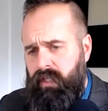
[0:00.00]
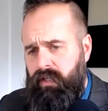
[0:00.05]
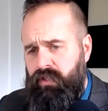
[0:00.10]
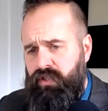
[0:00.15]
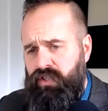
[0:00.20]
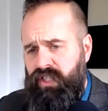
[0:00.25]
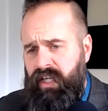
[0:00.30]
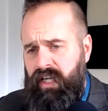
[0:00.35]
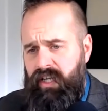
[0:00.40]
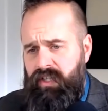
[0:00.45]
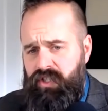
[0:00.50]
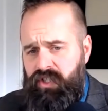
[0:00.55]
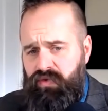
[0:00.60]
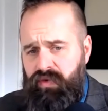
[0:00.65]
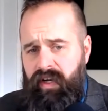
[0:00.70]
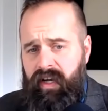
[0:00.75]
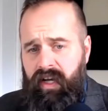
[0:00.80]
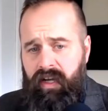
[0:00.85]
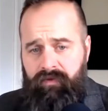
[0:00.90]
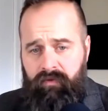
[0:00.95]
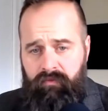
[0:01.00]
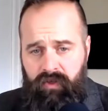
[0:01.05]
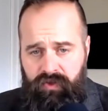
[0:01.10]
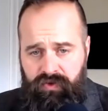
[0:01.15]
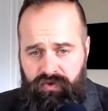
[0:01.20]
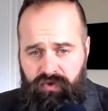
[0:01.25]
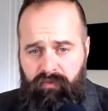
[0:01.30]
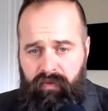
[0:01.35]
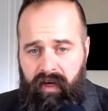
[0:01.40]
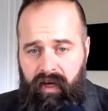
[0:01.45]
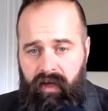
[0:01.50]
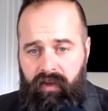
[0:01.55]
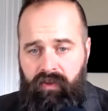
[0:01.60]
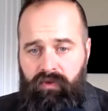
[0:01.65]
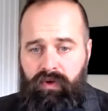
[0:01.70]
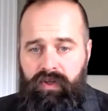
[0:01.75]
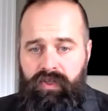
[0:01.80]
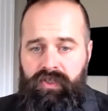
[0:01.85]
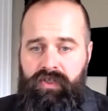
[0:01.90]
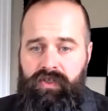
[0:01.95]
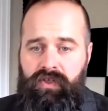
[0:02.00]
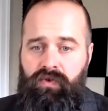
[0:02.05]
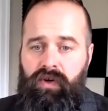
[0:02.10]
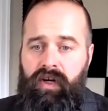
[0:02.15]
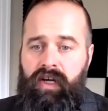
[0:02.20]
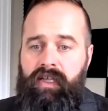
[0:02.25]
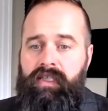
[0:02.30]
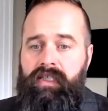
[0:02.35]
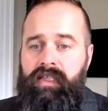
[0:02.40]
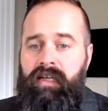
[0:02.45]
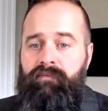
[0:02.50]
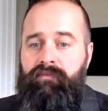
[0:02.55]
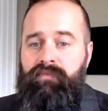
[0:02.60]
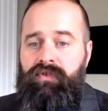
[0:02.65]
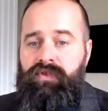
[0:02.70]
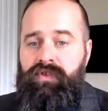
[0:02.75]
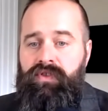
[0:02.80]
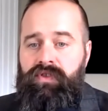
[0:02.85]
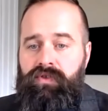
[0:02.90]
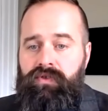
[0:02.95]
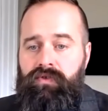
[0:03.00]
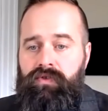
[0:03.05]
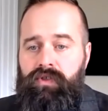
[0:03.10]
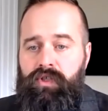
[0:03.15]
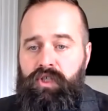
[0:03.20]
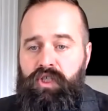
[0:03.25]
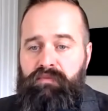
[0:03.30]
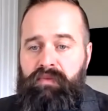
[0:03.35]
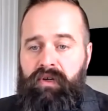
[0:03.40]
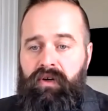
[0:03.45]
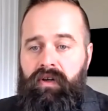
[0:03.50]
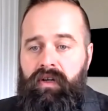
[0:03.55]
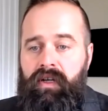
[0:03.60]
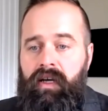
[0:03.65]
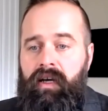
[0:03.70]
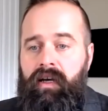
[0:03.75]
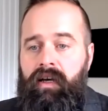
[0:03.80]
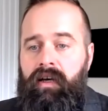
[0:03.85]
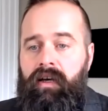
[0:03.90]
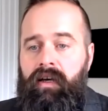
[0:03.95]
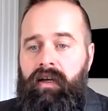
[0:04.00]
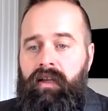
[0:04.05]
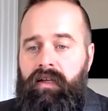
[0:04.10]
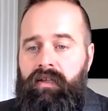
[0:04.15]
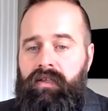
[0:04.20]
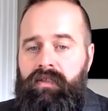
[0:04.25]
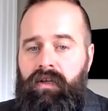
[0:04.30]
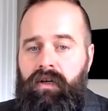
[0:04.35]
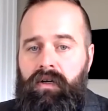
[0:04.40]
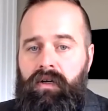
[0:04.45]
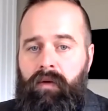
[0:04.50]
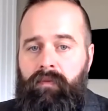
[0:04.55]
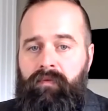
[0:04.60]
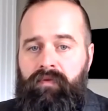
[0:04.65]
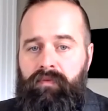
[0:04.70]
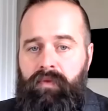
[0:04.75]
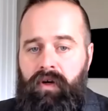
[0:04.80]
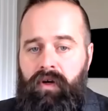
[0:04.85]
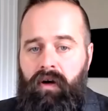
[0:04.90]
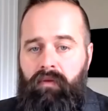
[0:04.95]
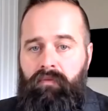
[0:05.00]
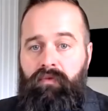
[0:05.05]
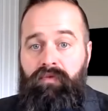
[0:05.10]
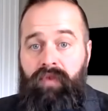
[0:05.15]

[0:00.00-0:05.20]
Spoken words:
she has strayed from the true path, which is Christ, and pursues a spirit that does not come from God.